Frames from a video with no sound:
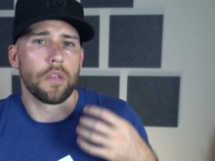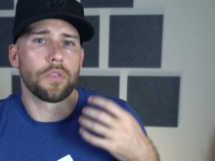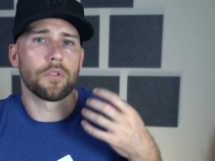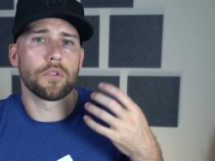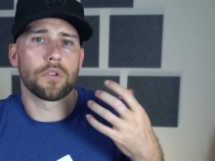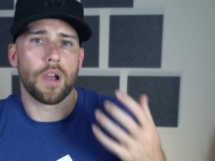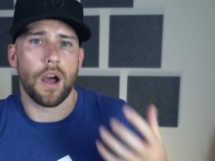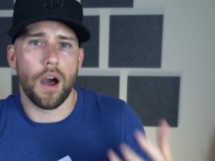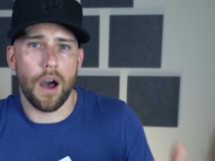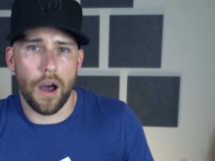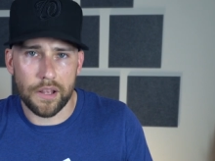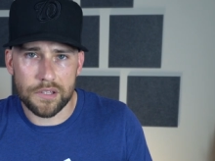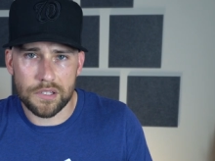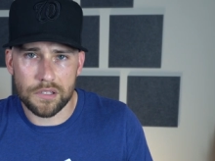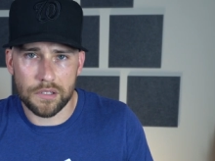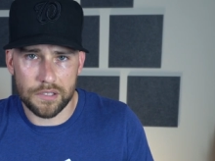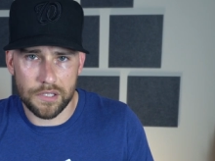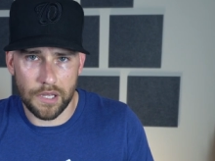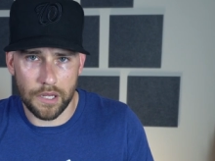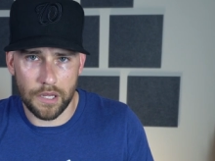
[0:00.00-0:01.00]
they're
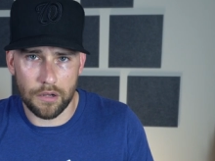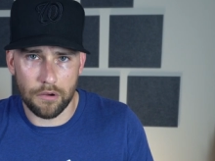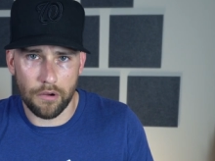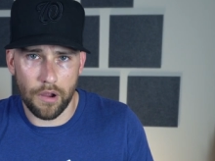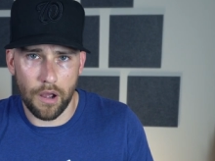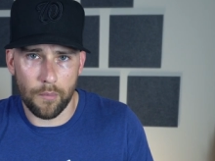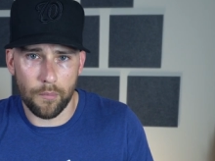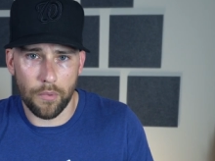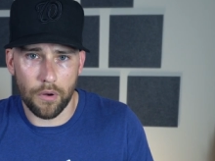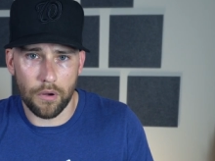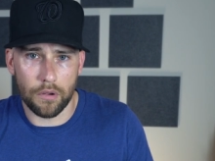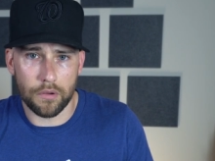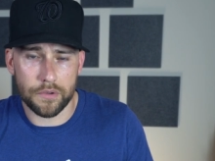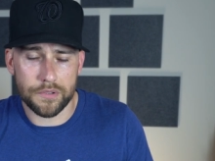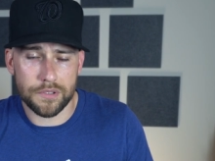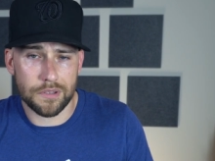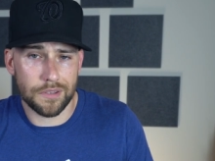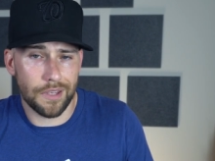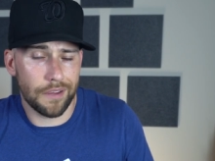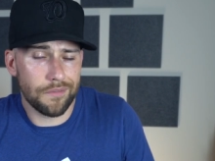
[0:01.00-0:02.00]
constantly taking ground
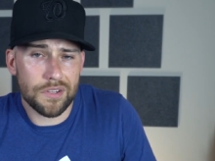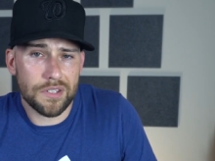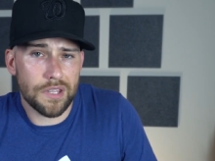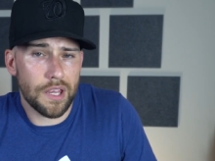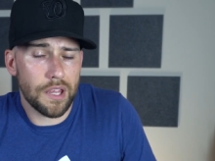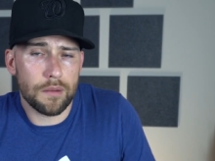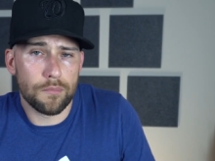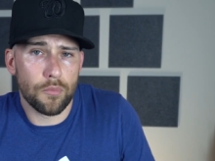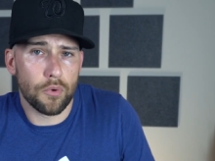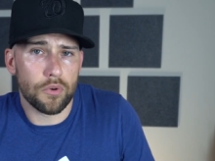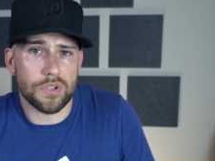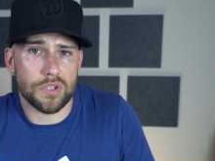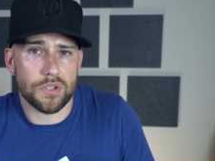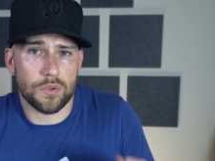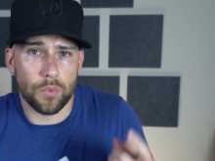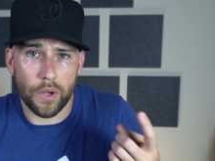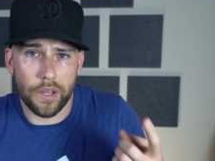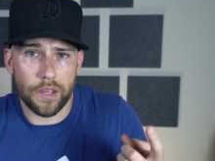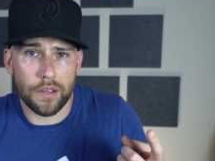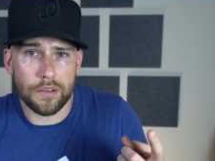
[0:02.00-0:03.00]
balls. They've just taken more
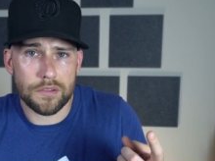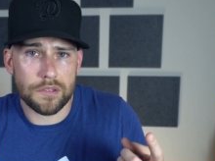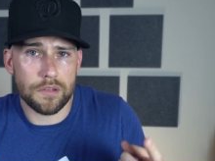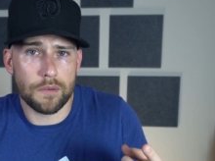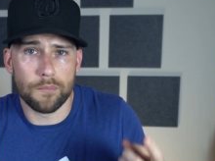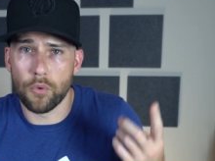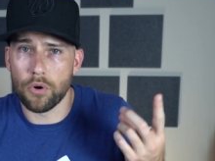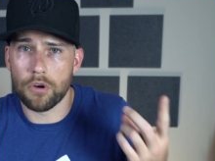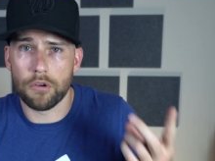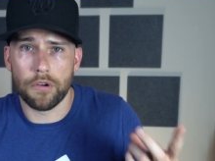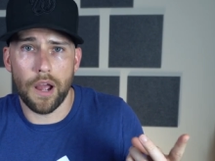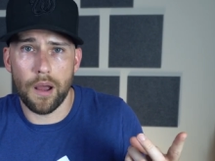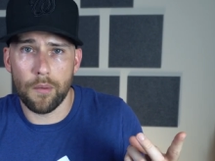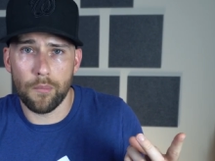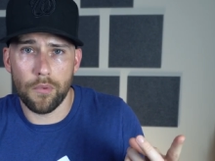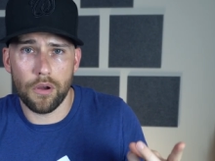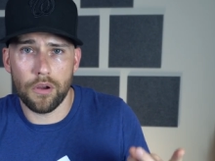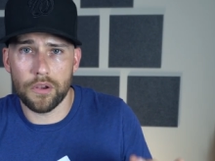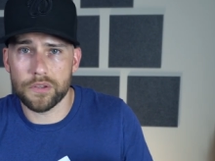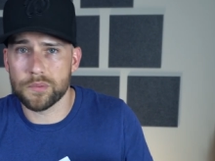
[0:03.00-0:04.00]
swings, more
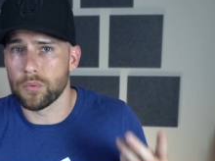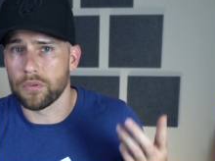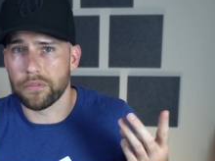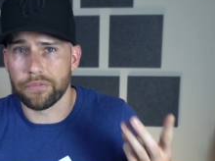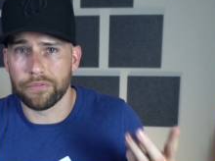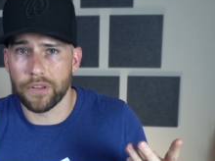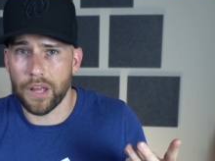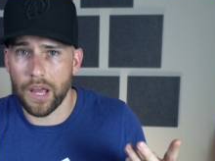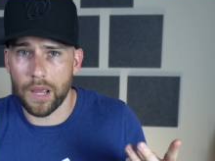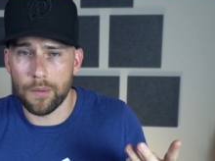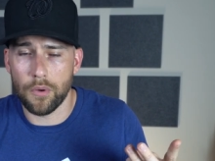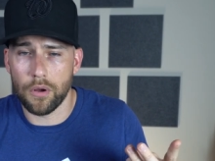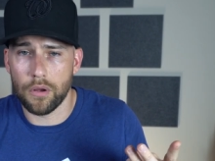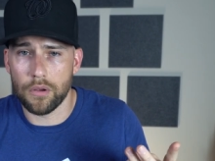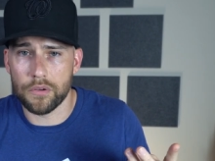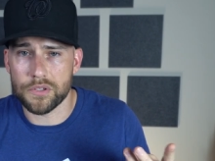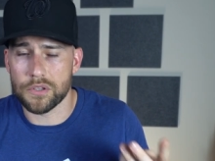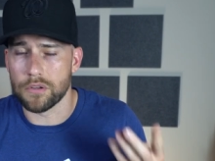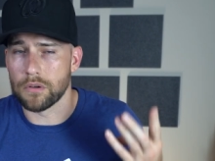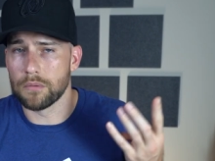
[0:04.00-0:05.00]
ground balls, more fly
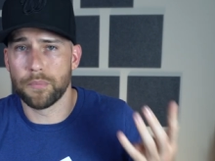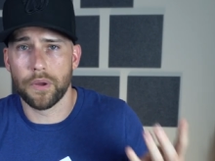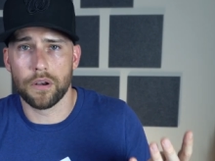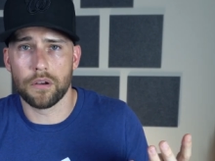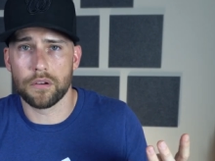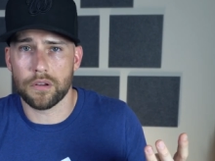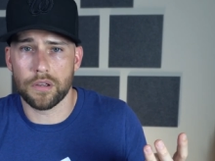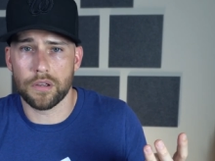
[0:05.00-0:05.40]
balls, they're in better